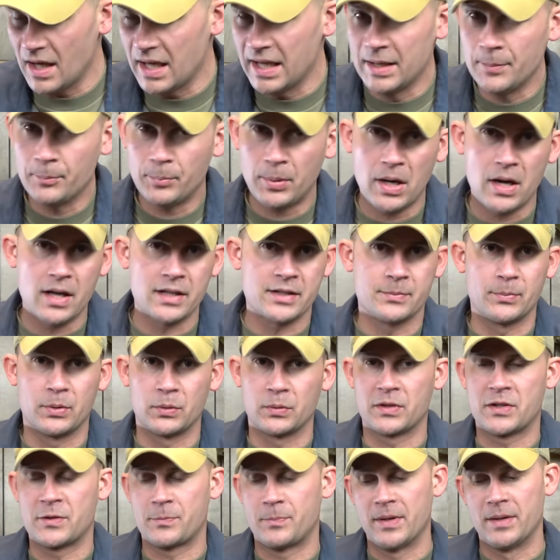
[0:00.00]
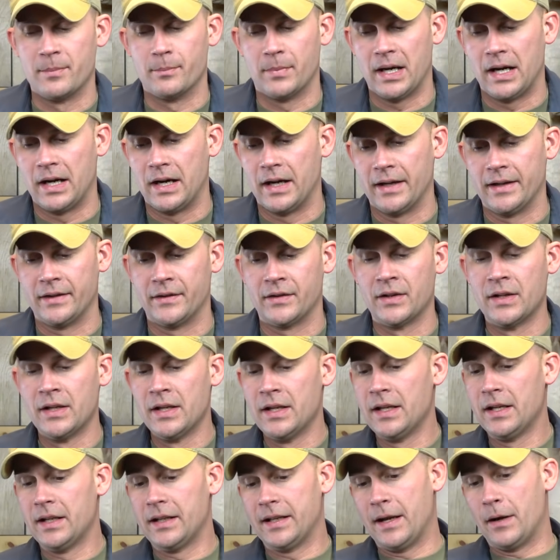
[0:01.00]
impossible to spin behind.
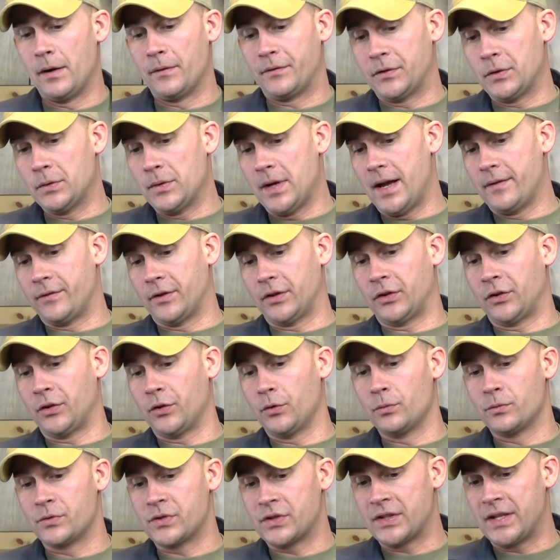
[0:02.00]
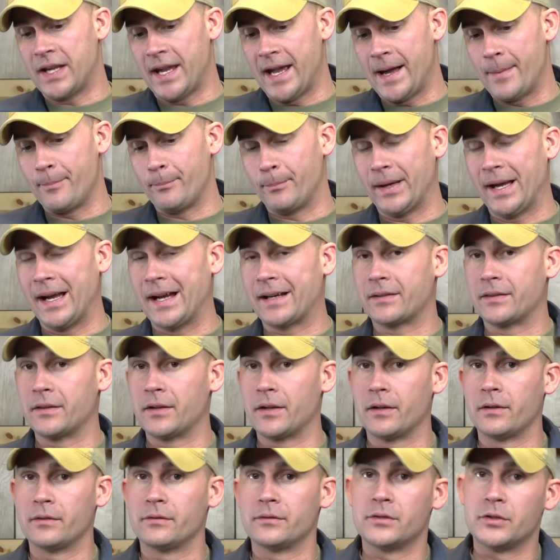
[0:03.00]
Now, if you have a huge gap back
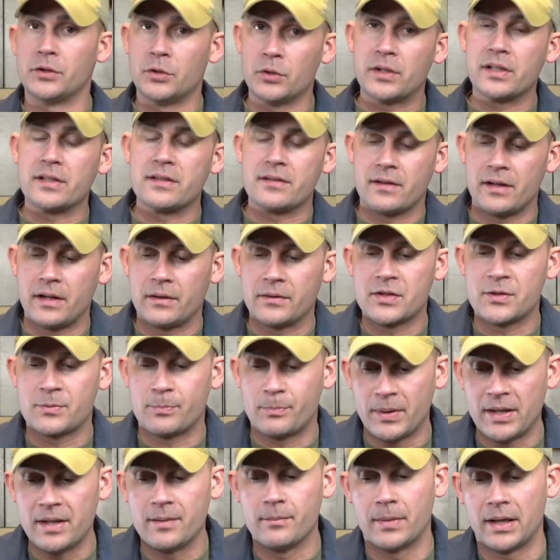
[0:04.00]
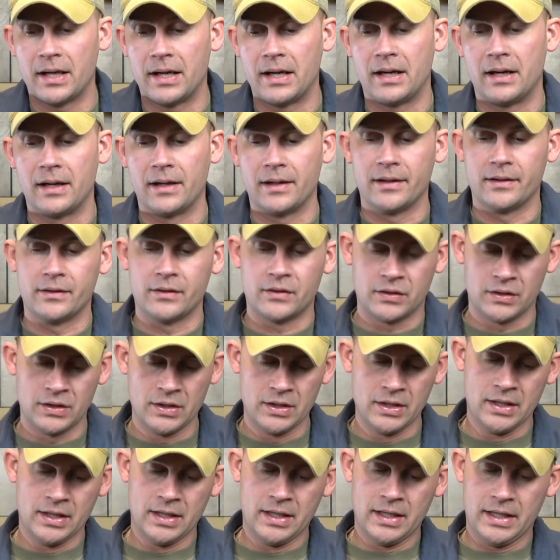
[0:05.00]
there, you can spin behind
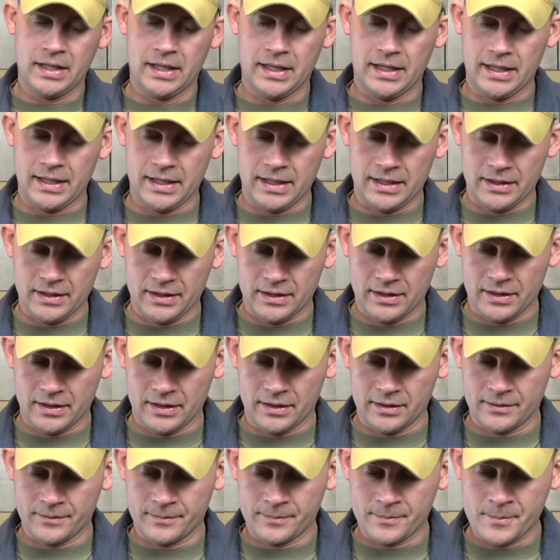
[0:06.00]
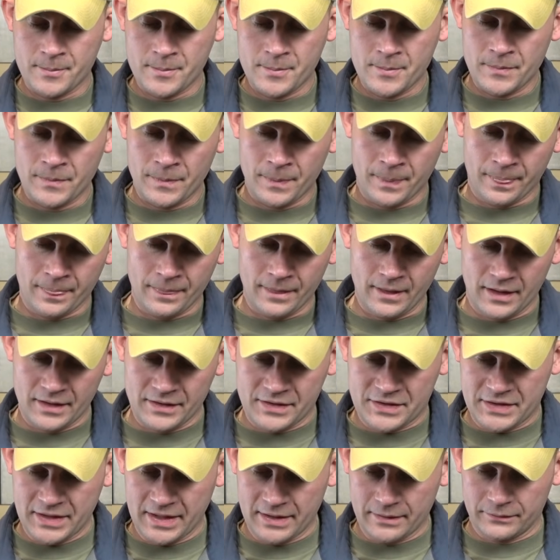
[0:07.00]
a
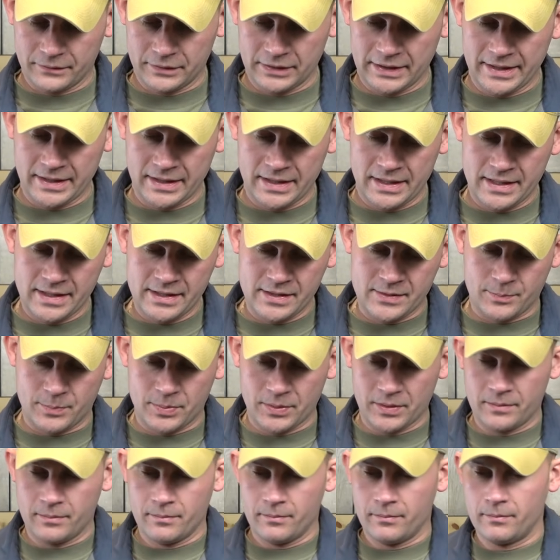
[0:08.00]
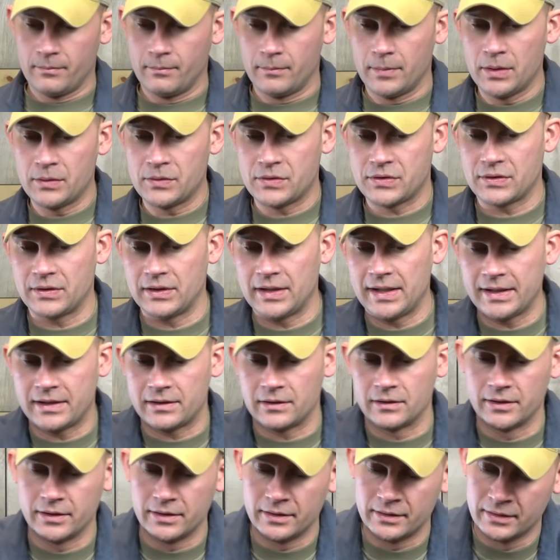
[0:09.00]
set of lead eyes, but most
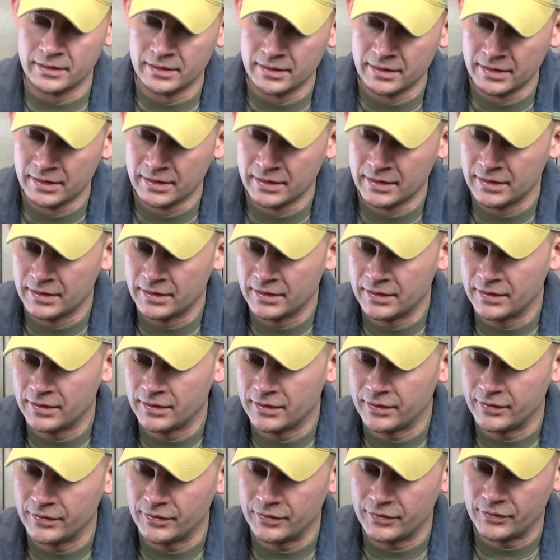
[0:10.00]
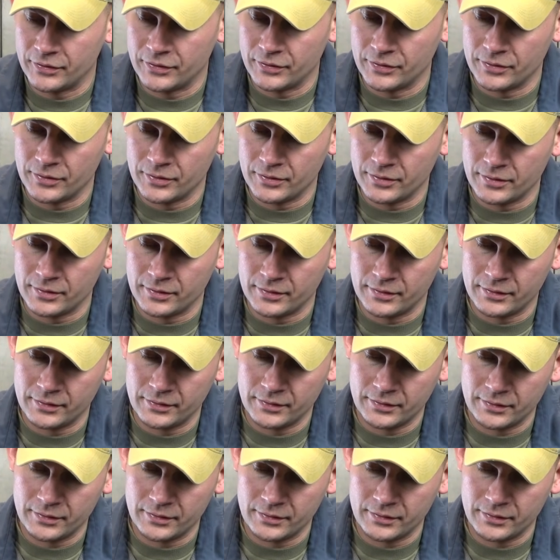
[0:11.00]
likely your